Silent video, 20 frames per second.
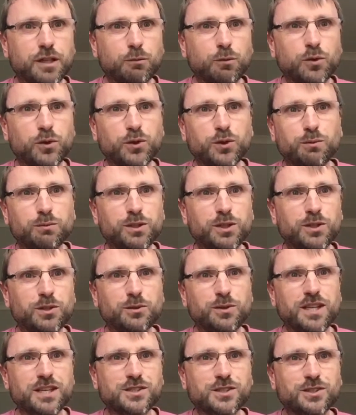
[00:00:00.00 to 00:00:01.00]
I wouldn't normally
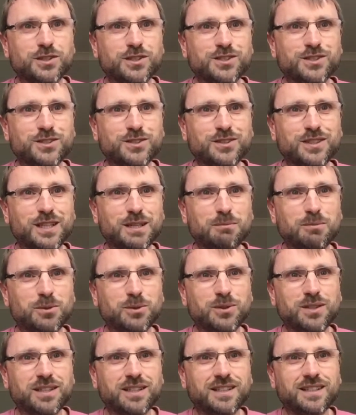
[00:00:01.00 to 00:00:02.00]
do this on a Sunday
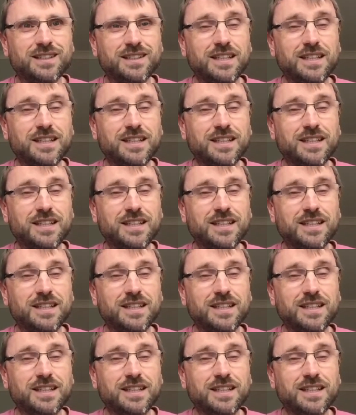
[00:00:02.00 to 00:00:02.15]
morning.